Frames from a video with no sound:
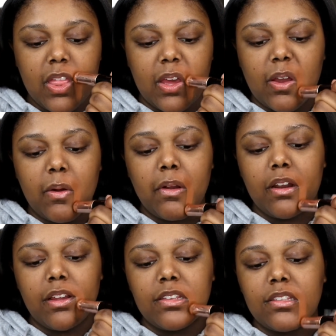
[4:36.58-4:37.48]
the
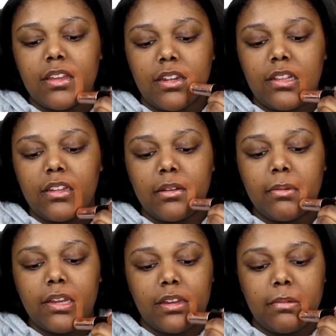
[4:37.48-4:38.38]
corners, and a
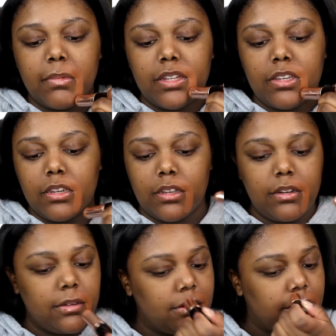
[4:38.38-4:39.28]
little bit on my
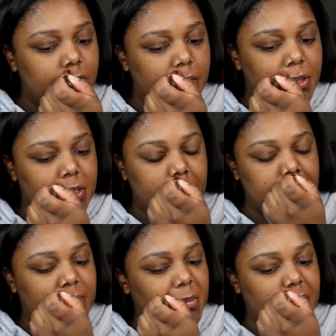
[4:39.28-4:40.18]
chin, or the
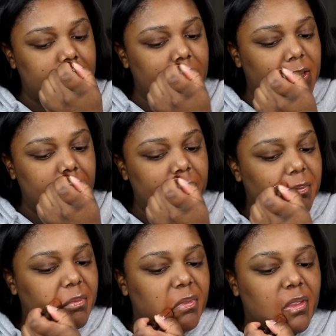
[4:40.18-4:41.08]
sides of my chin,
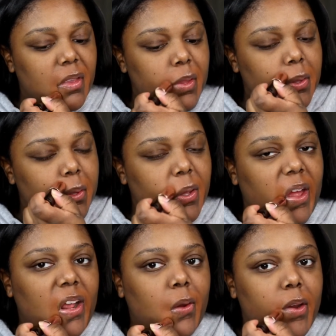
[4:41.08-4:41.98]

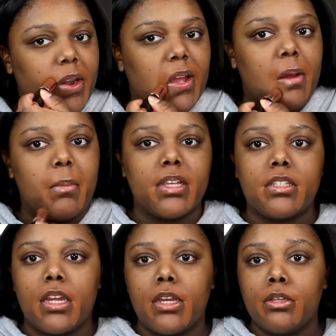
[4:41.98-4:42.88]
kind of creating a
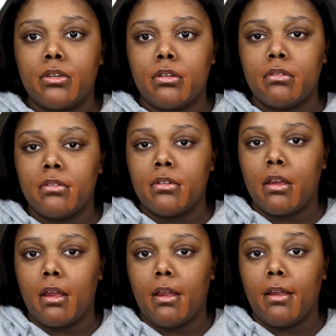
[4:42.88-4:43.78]
mustache.
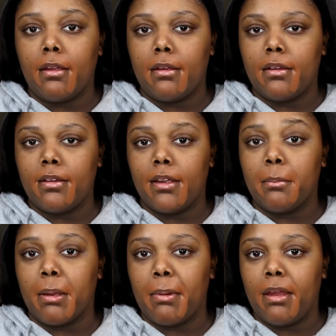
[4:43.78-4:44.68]
Hey
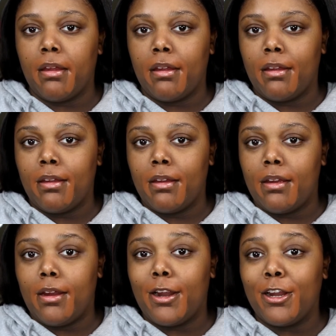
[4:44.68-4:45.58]
baby,
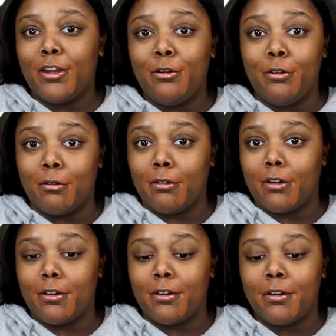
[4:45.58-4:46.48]
how are you
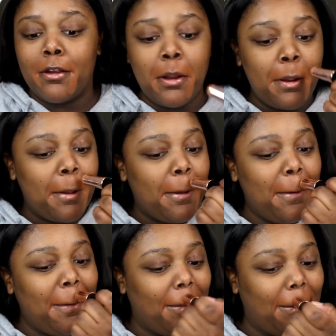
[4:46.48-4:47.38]
doing?
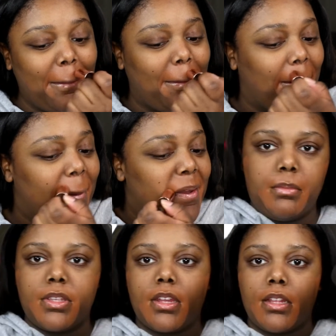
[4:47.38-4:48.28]
I'm
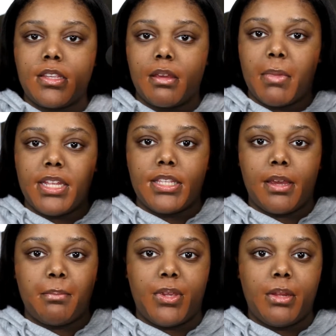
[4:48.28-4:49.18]
just going to take my
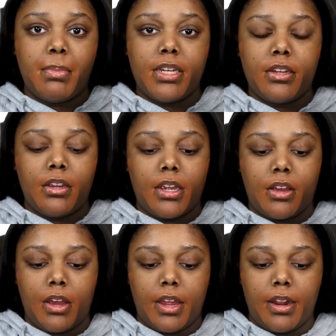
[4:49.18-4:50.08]
damp beauty blender
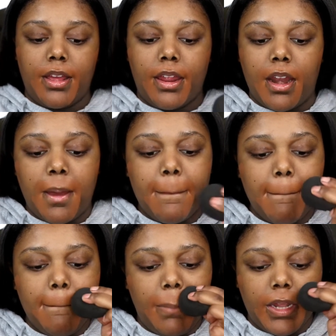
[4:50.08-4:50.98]
and go ahead and
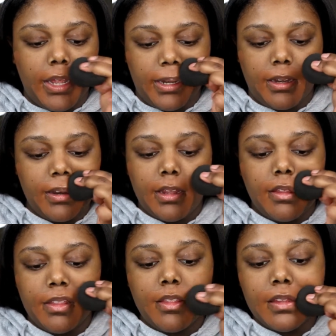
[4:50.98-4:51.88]
blend
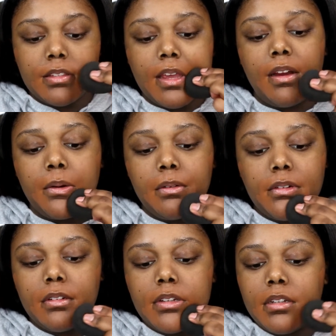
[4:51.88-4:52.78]
this out.